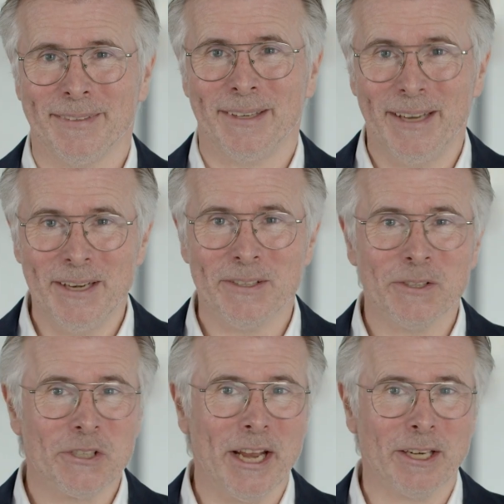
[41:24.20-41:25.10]
Ladies
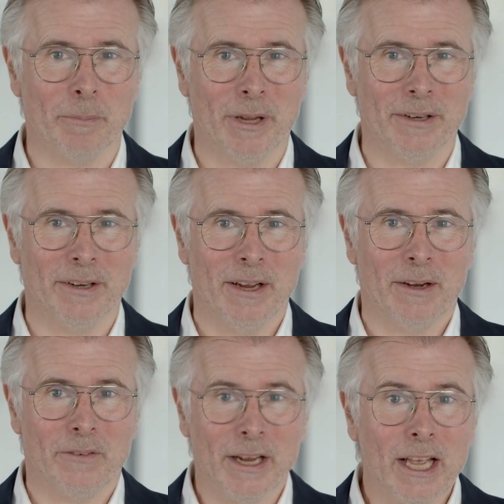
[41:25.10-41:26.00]
and gentlemen,
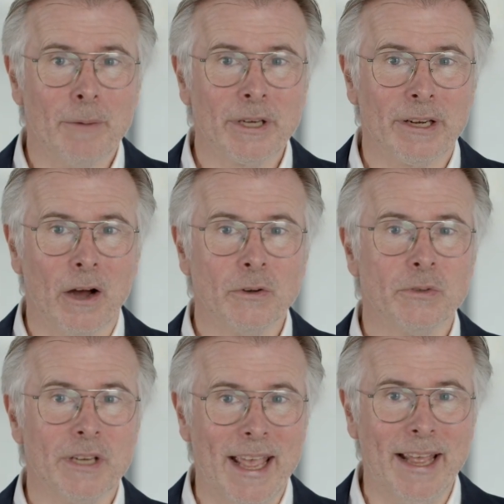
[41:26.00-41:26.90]
we are coming now
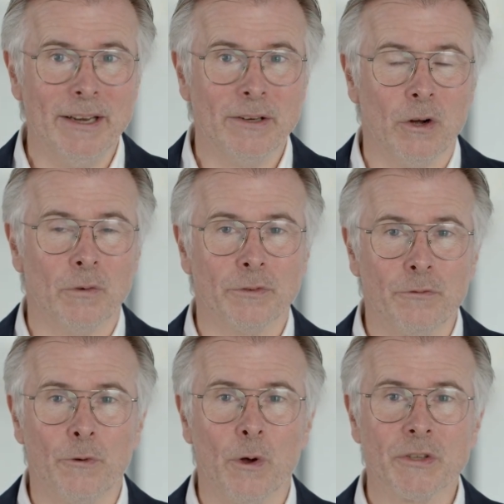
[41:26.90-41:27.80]
to the end of the
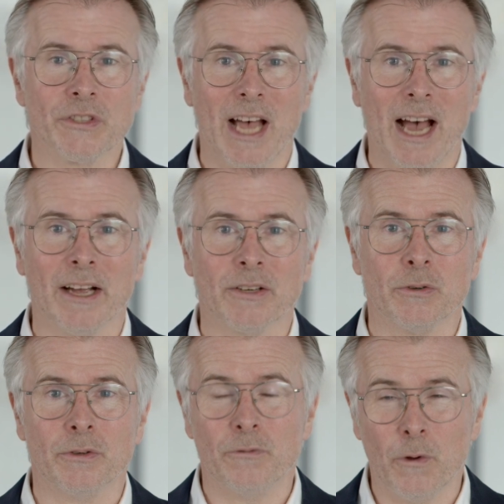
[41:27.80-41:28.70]
first
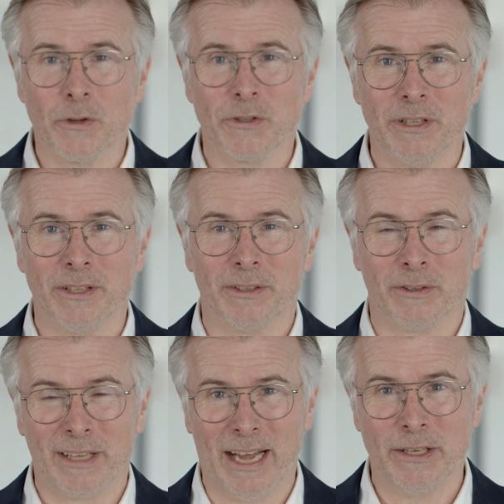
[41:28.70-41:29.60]
Agathon virtual
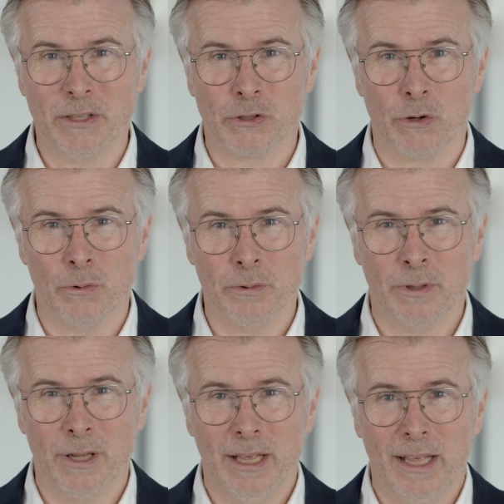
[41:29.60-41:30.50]
guiding show,
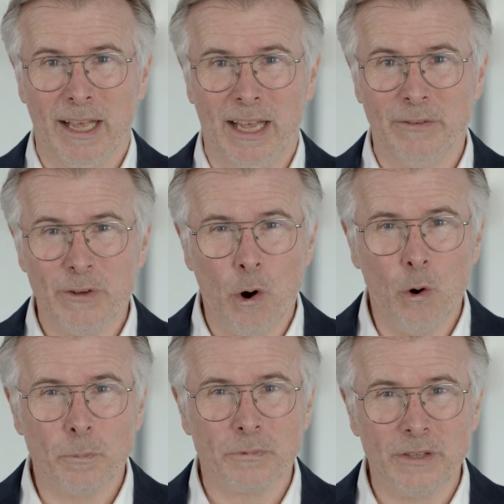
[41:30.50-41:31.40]
and we
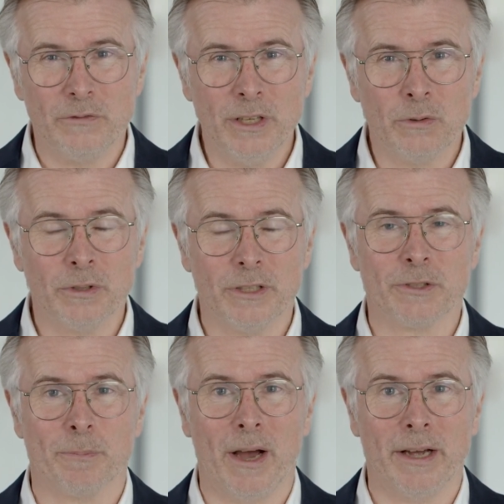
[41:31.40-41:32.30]
hope that we could
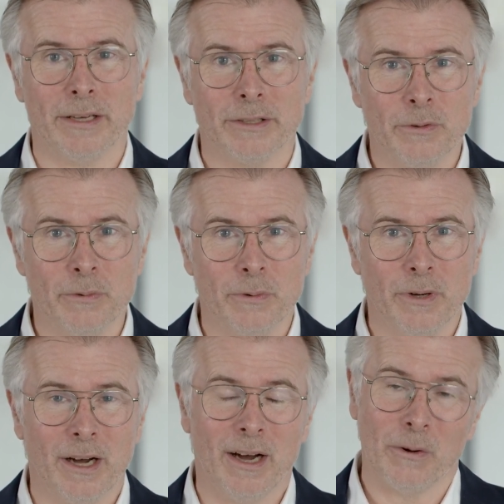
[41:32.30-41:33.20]
inspire you
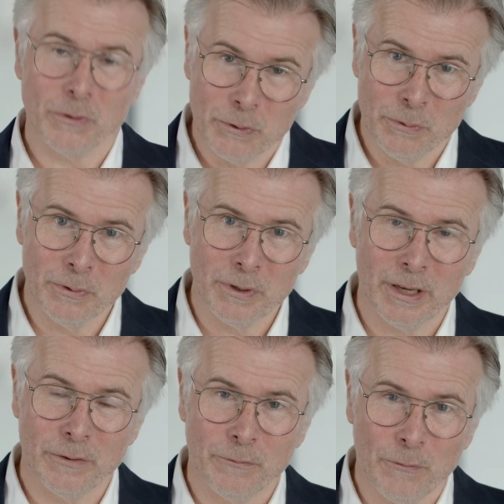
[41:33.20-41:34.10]
how you
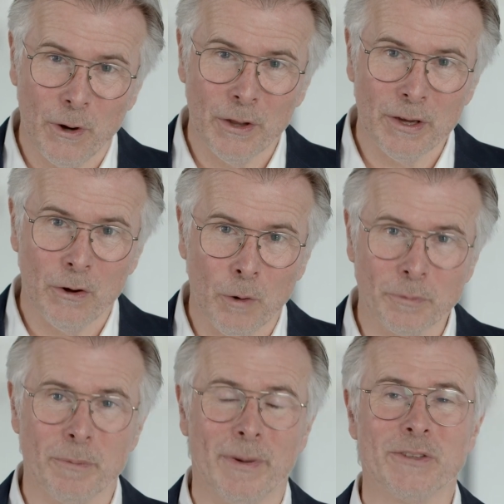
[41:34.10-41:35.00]
can further
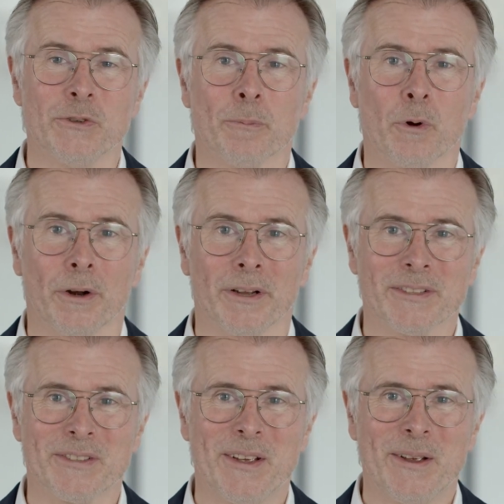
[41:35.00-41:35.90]
optimize your
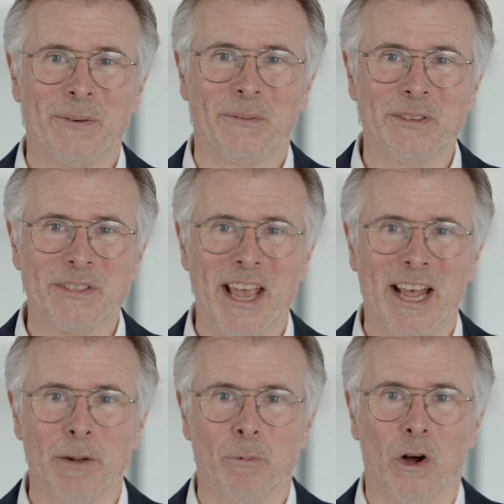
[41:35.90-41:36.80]
products with the
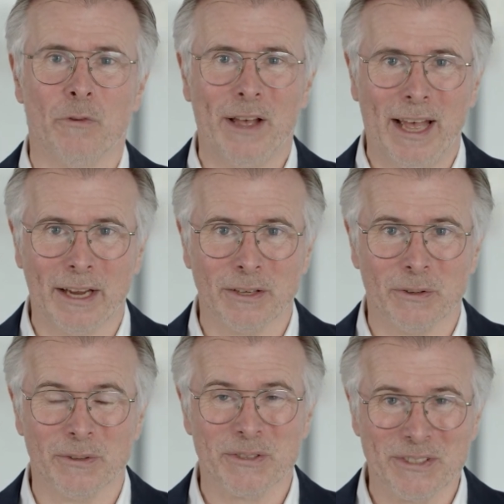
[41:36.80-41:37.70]
help of
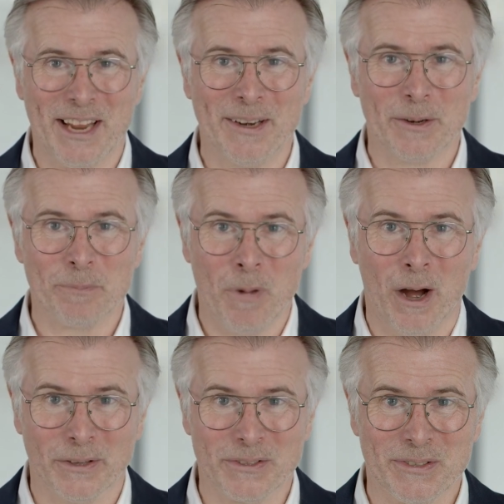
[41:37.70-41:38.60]
Agathon standard
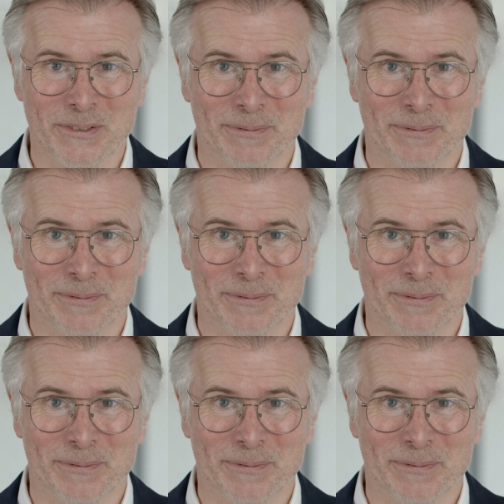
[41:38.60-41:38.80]
parts.